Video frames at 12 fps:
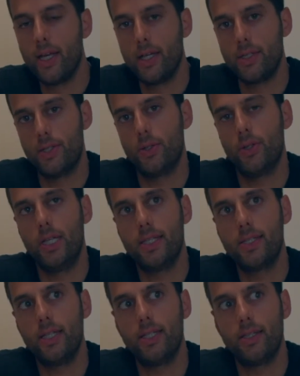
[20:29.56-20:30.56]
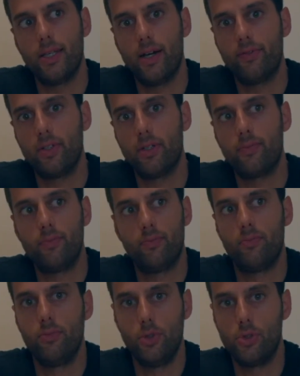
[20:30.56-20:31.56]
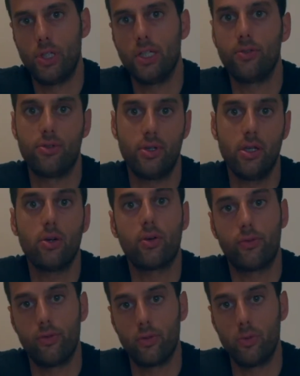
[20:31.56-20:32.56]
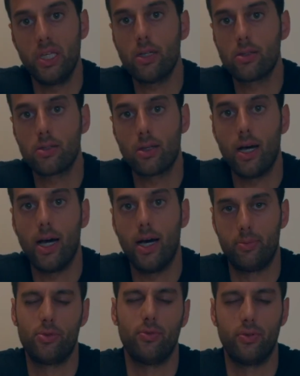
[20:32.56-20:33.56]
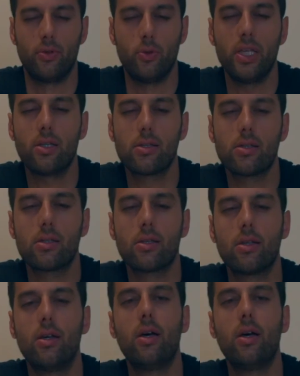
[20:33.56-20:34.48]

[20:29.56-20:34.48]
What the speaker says: So let's say that after usually 3 or 4 weeks, up to 4 weeks,